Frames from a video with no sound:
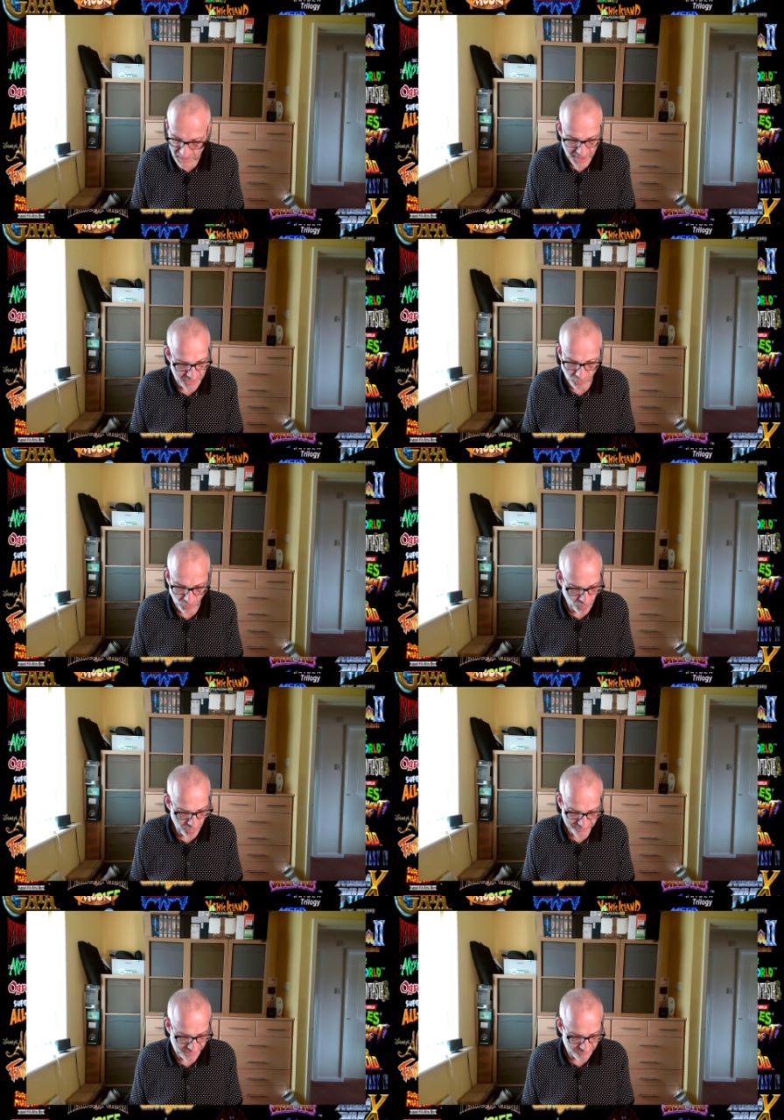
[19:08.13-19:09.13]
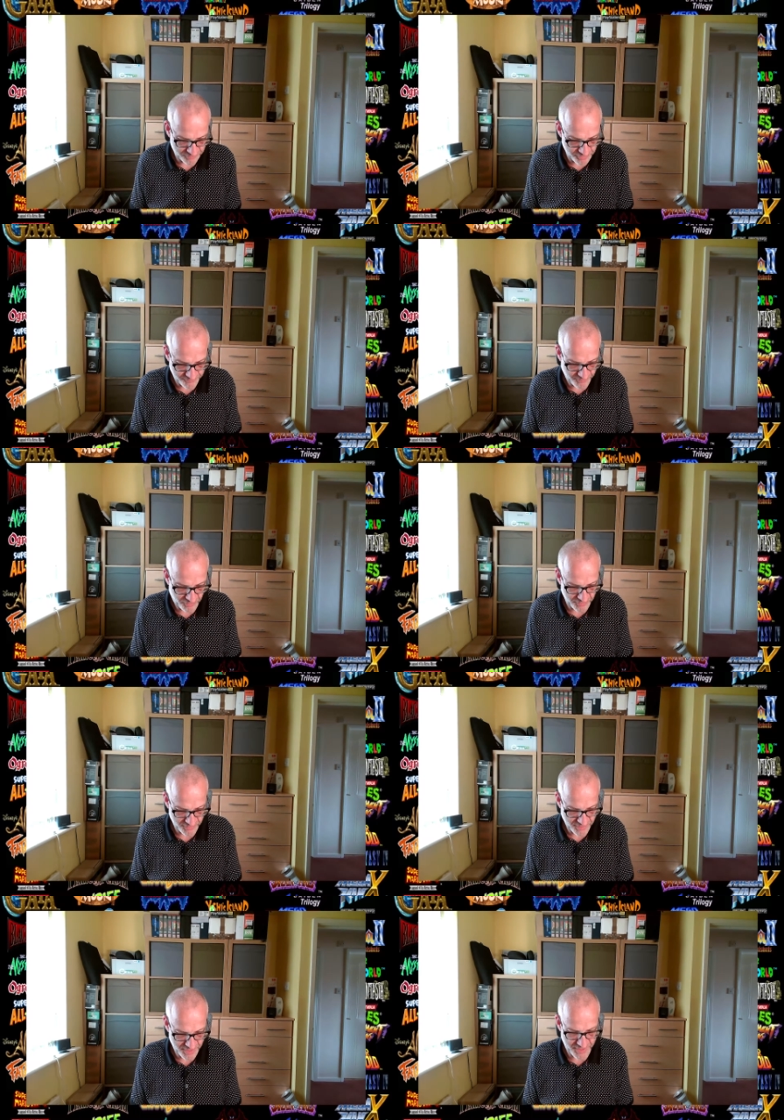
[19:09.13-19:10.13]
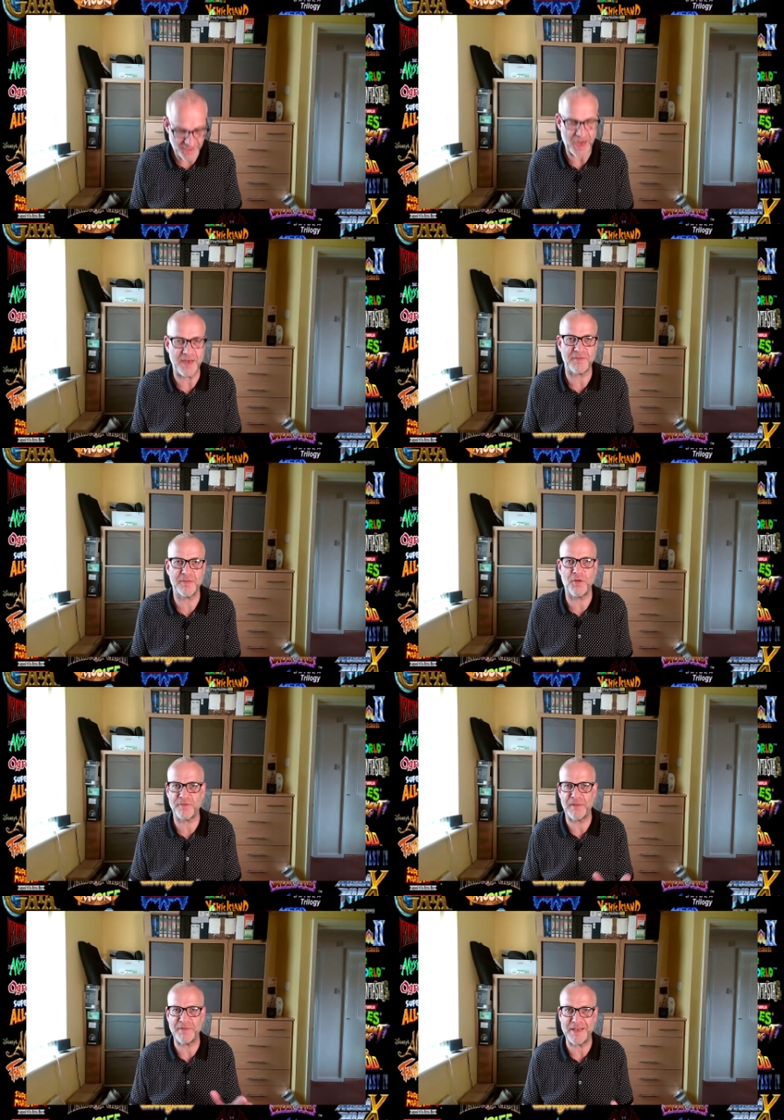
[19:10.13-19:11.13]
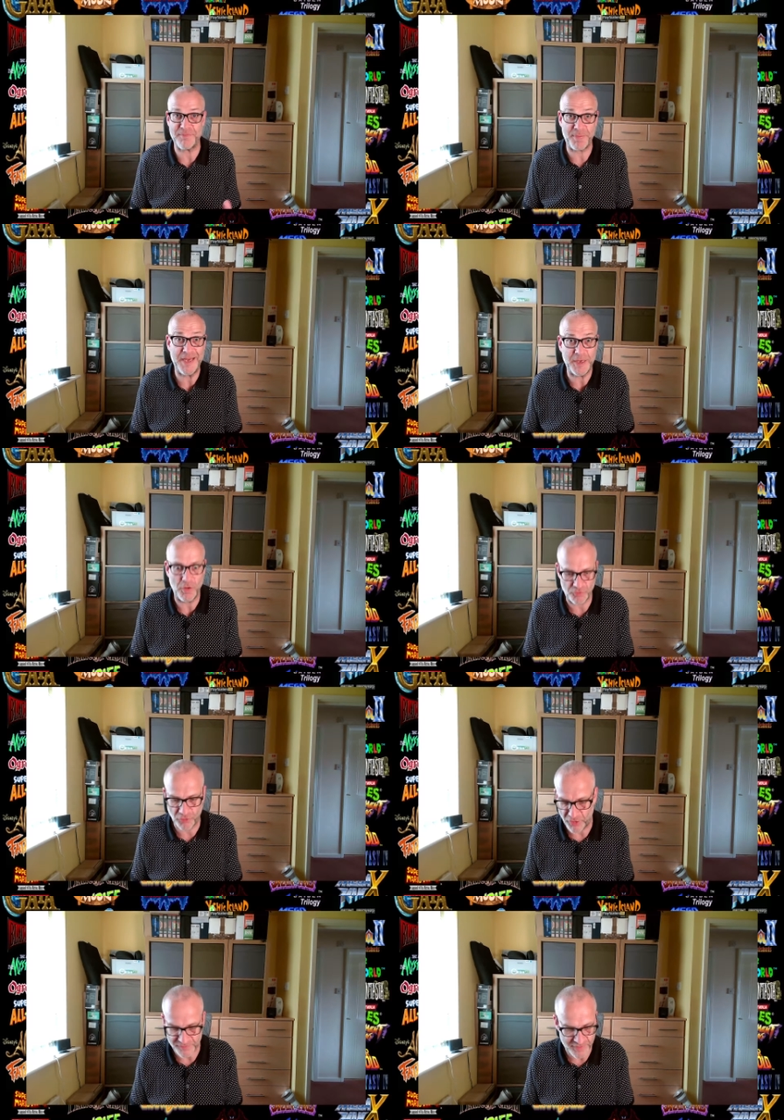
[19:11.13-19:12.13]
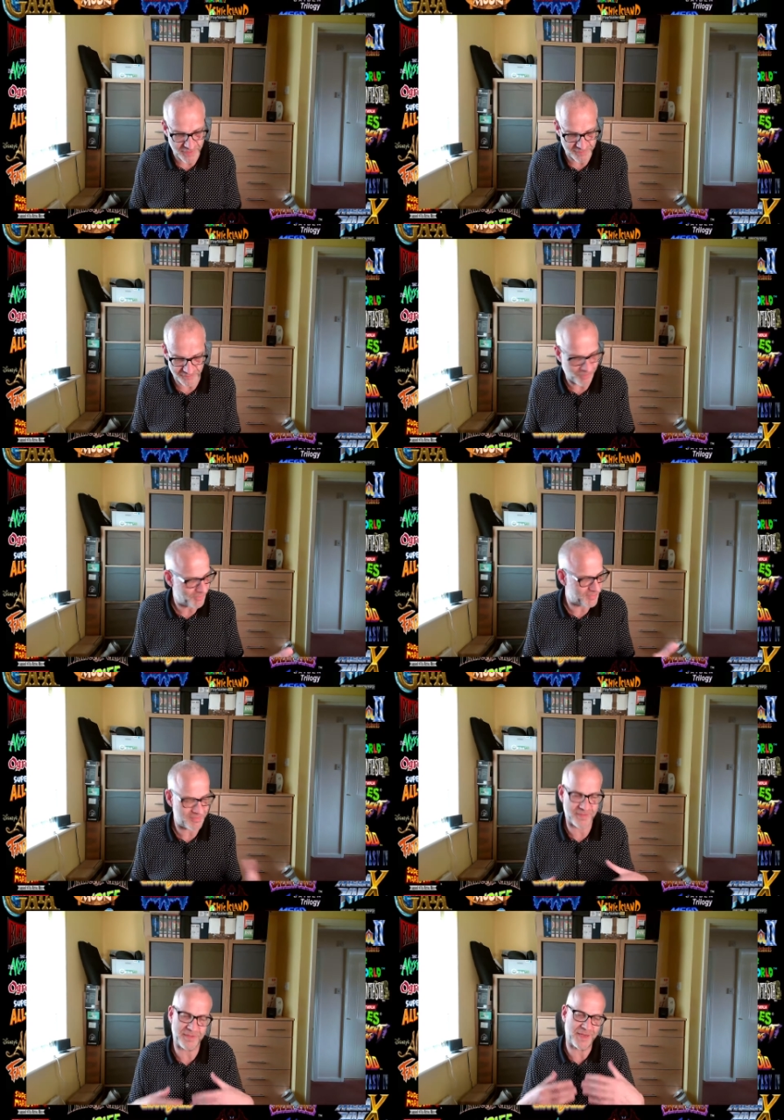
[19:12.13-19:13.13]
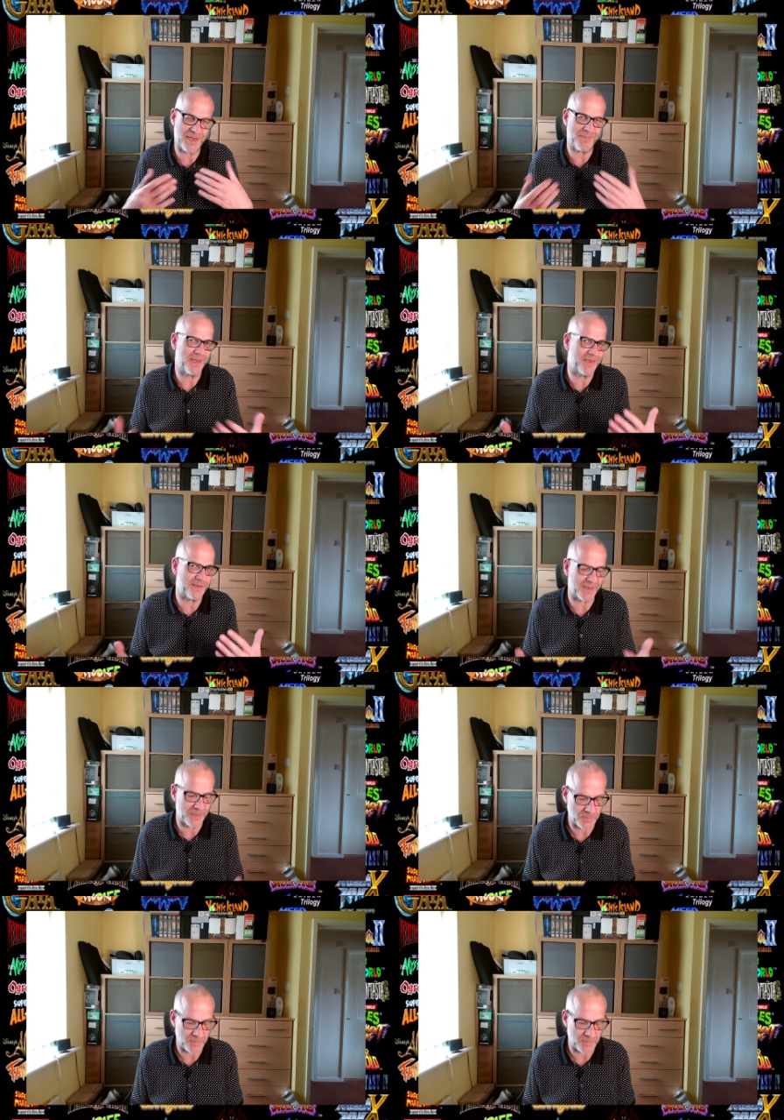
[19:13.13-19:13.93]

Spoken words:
and it all worked absolutely fine. And again, it's nice having these Pico drives in these devices because they keep the heat down.